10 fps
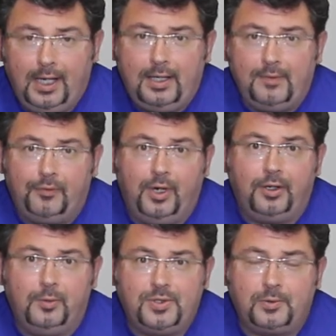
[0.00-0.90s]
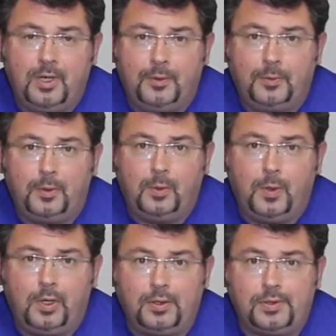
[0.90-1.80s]
Hey, Franco with Ceramic
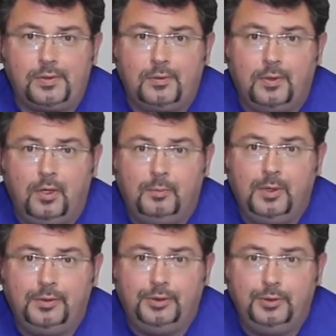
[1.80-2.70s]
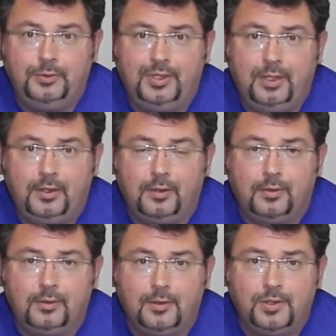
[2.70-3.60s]
Grillworks, home of the
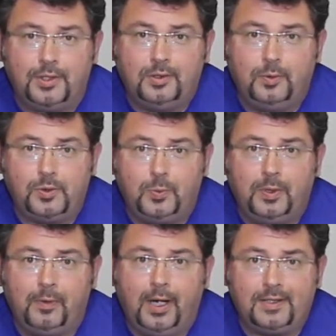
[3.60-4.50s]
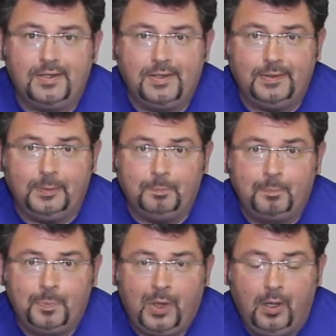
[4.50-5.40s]
two-tier adjustable swing rack system.
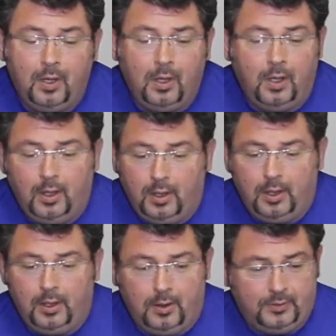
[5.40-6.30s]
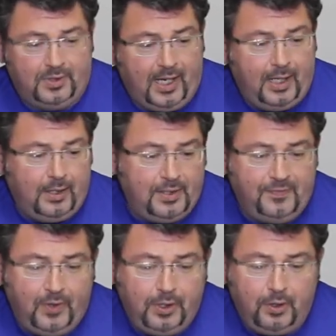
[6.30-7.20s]
Today in this
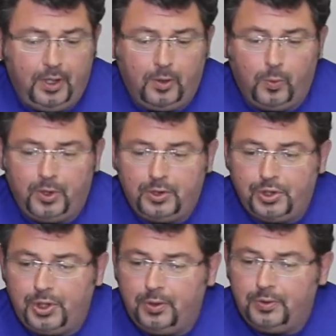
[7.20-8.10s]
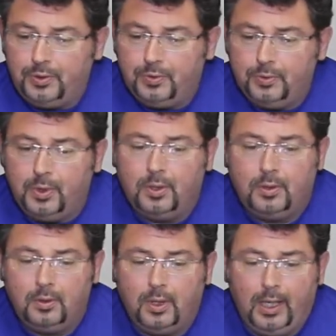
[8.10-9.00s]
video here we're going to show you
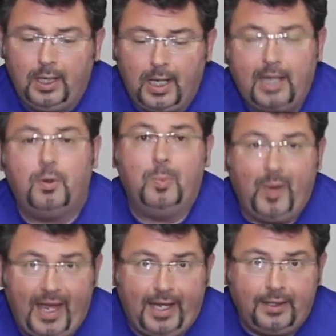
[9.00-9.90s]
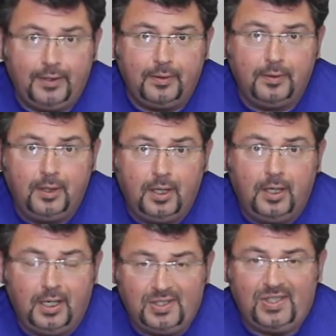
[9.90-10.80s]
how to unpack,
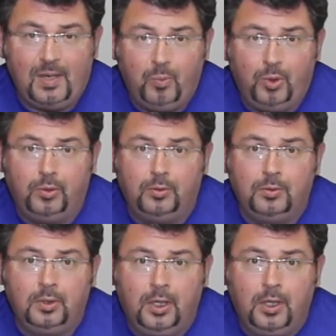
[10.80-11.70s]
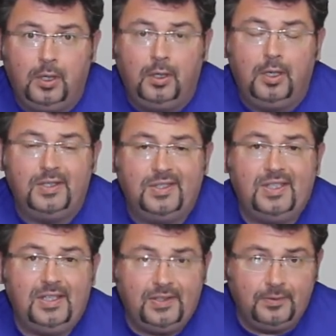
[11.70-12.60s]
assemble, and
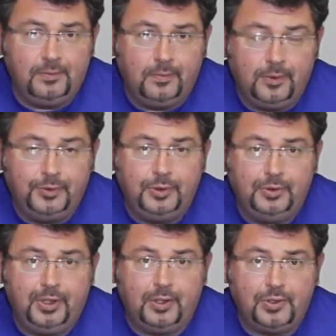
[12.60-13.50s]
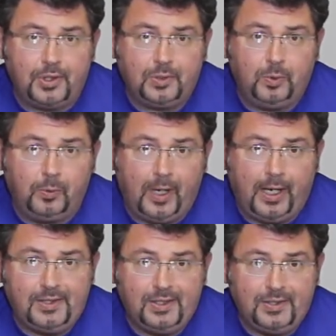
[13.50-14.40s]
season the two-tier adjustable
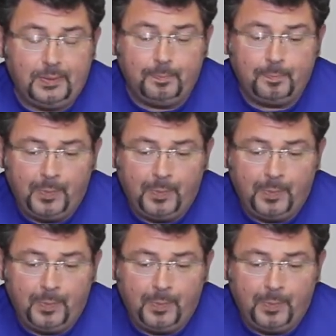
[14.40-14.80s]
rack system.